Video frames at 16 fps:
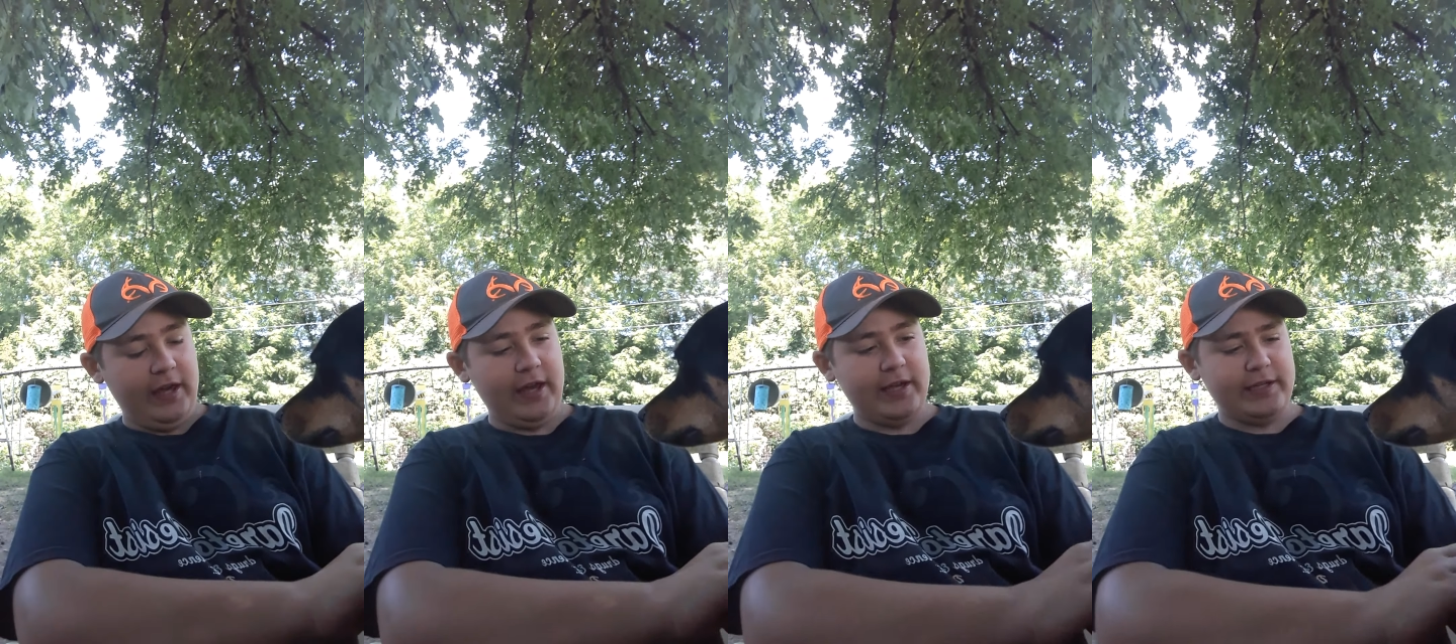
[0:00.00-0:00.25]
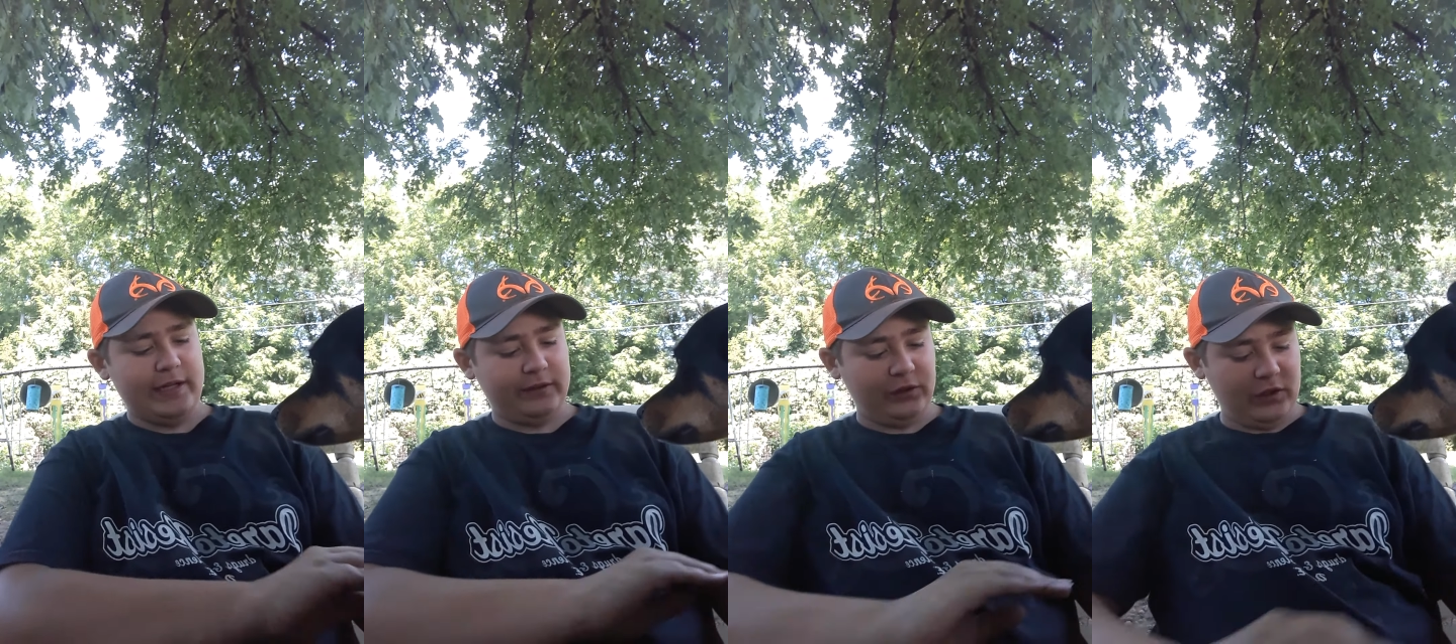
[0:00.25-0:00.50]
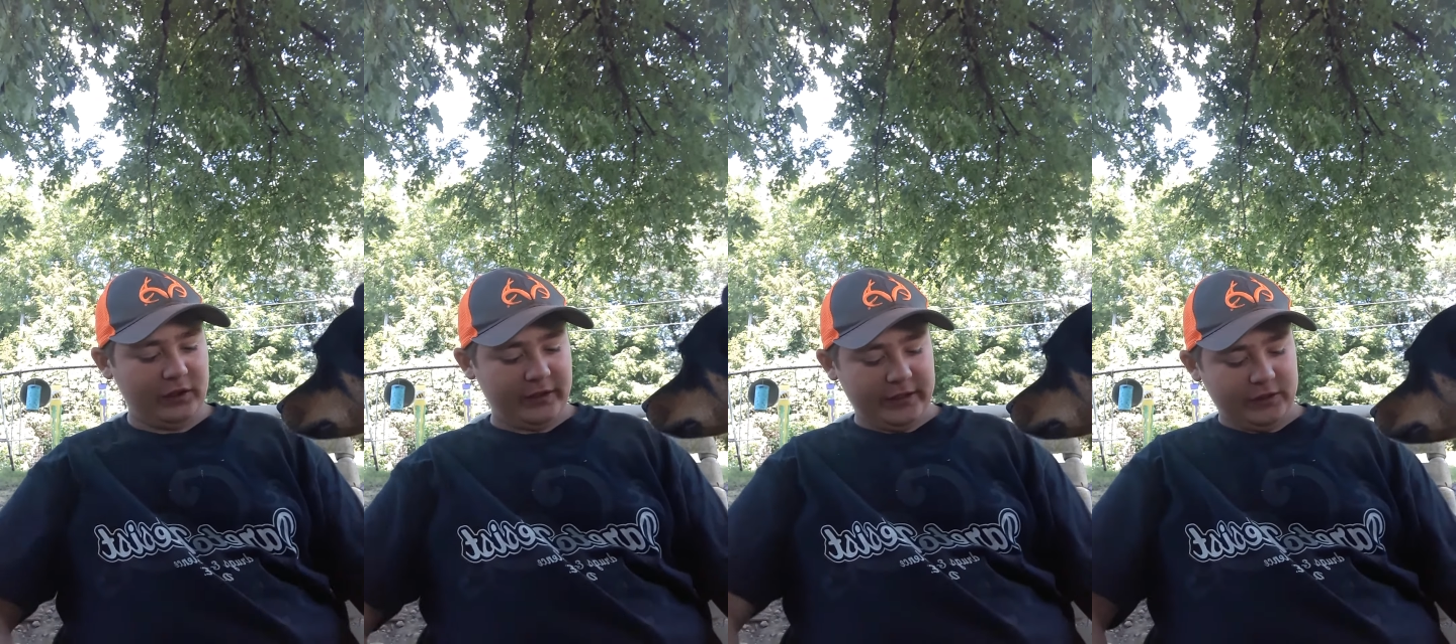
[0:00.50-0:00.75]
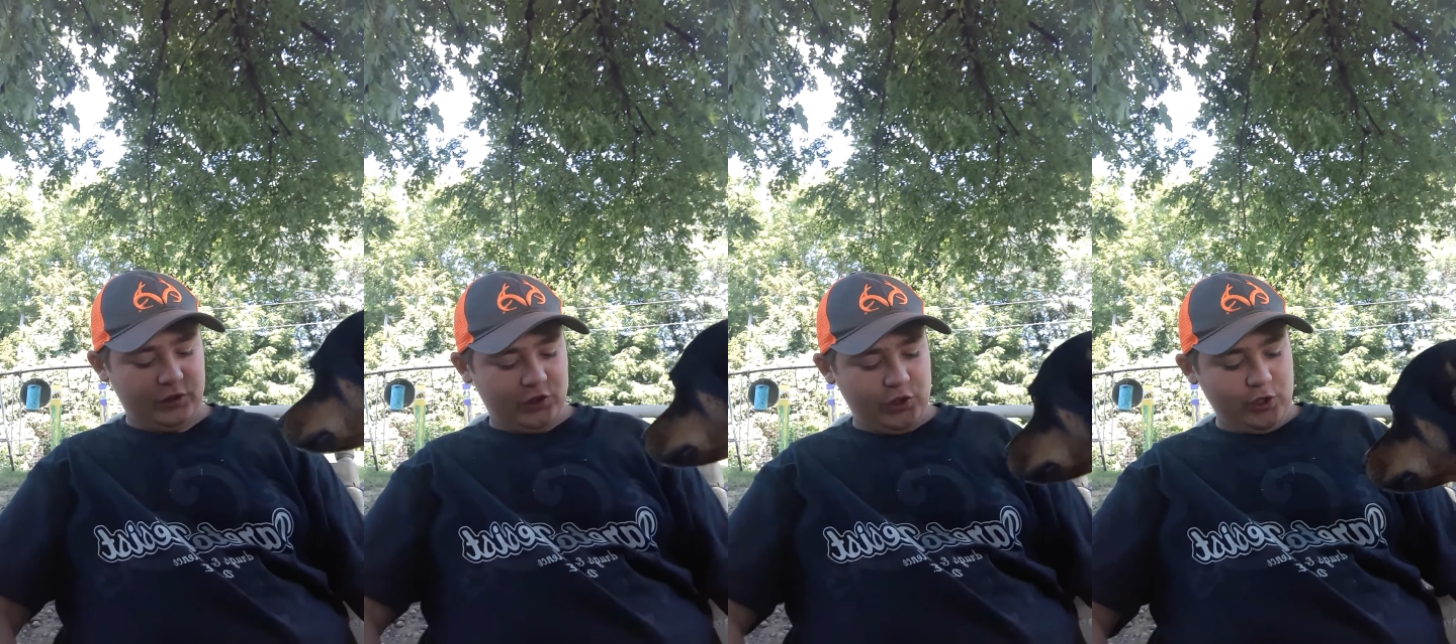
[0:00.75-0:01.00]
I thought
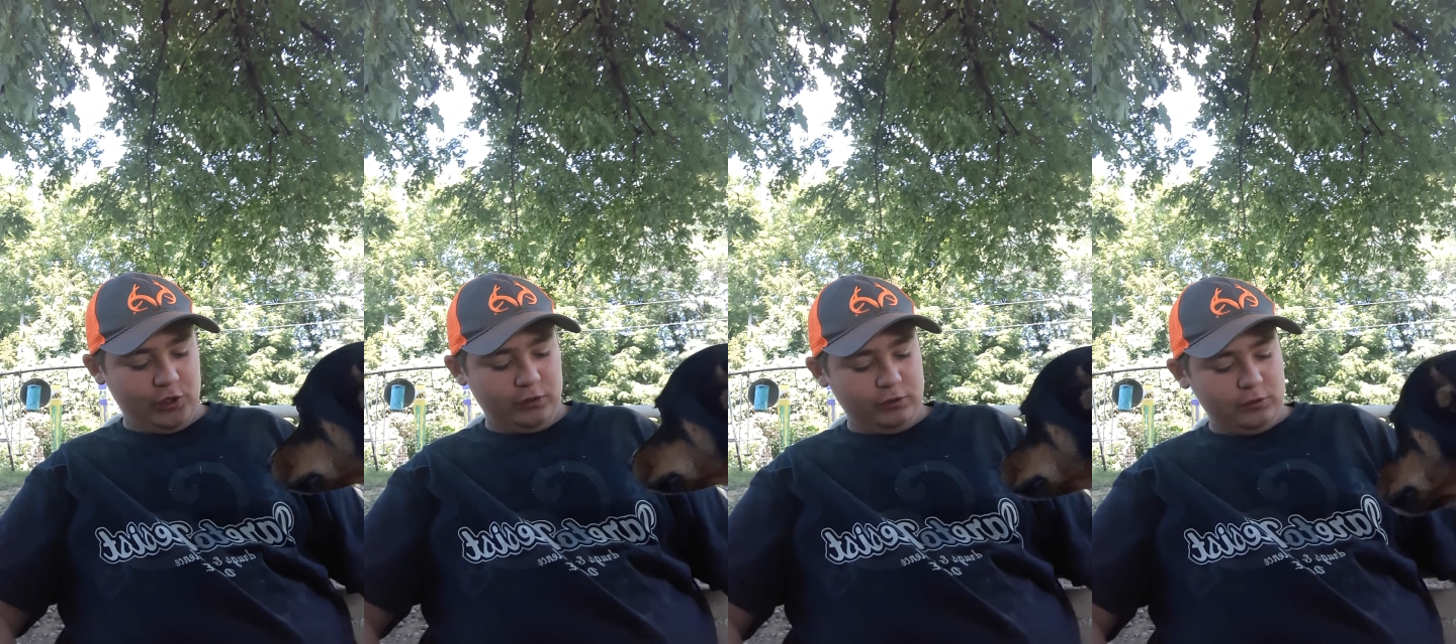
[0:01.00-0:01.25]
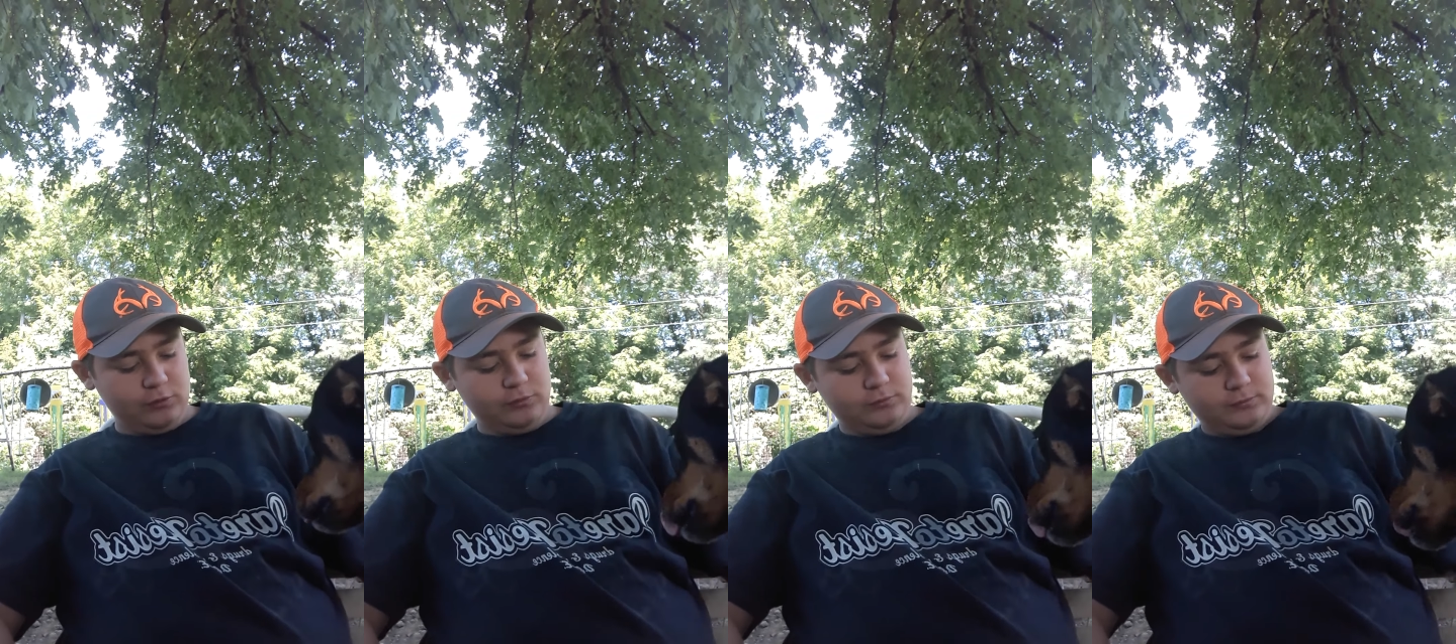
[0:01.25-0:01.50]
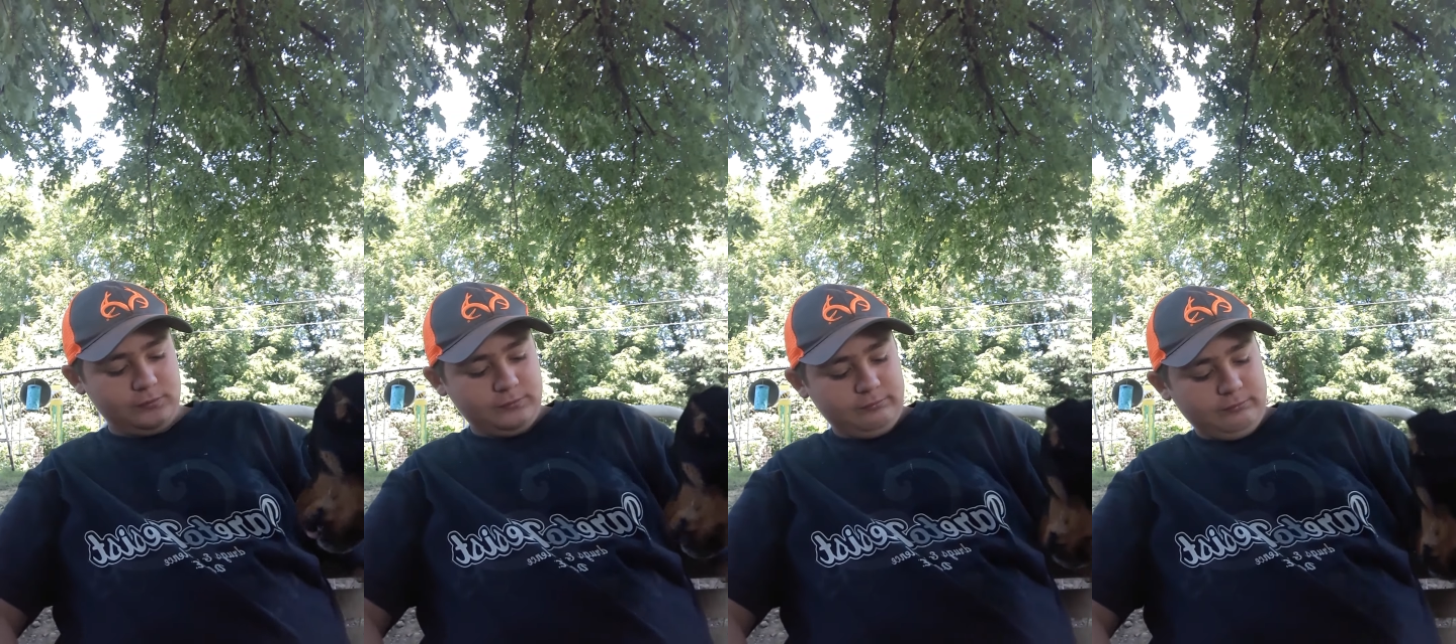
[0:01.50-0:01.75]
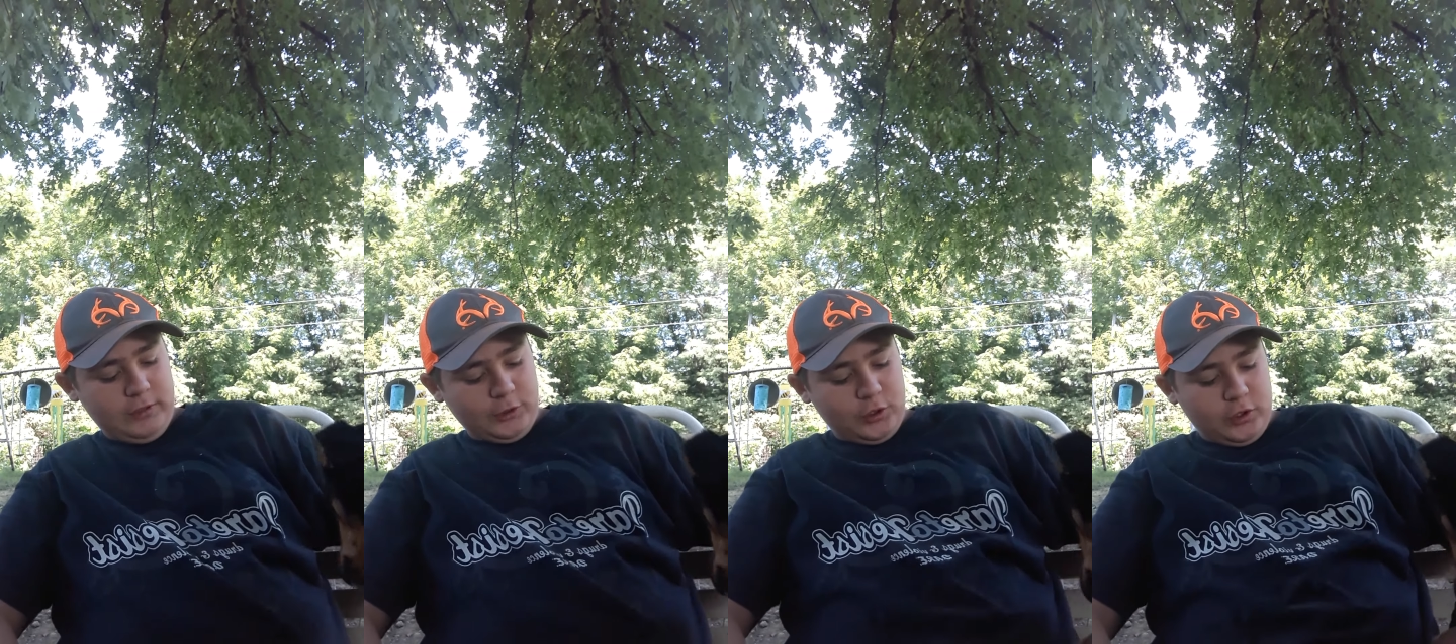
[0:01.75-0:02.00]
I'd show you
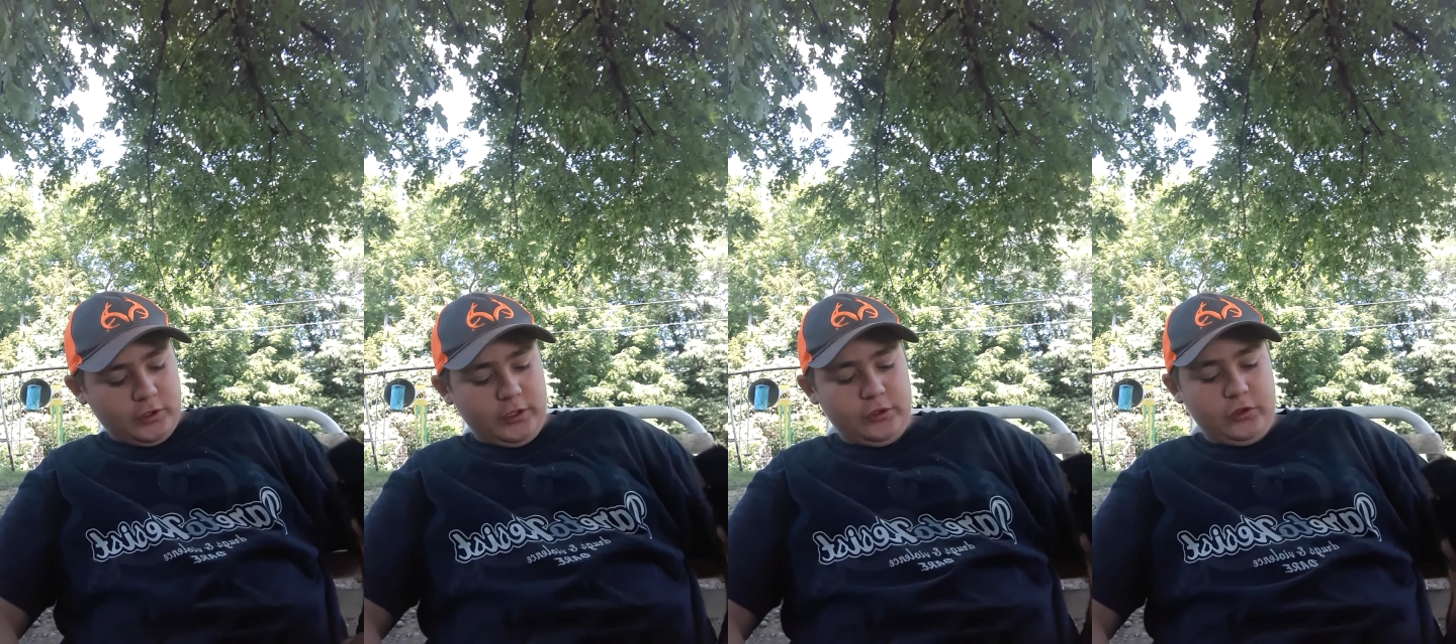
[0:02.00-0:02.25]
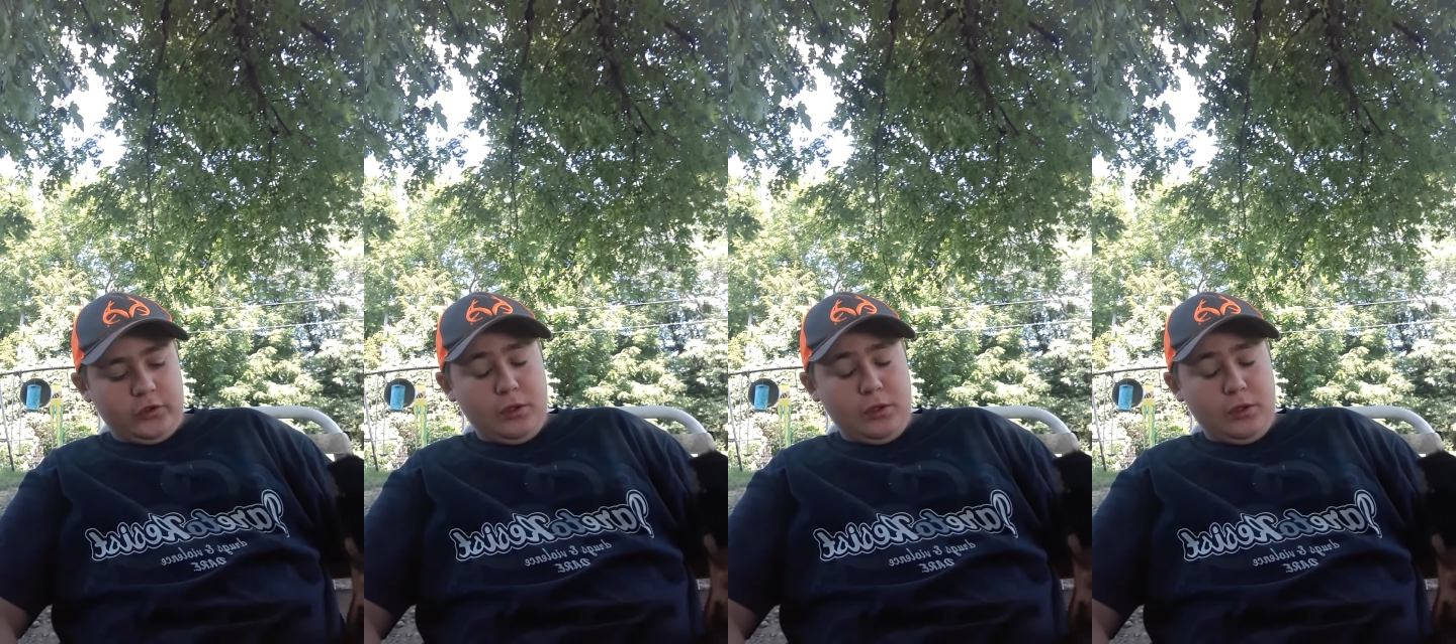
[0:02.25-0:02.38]
my turkey,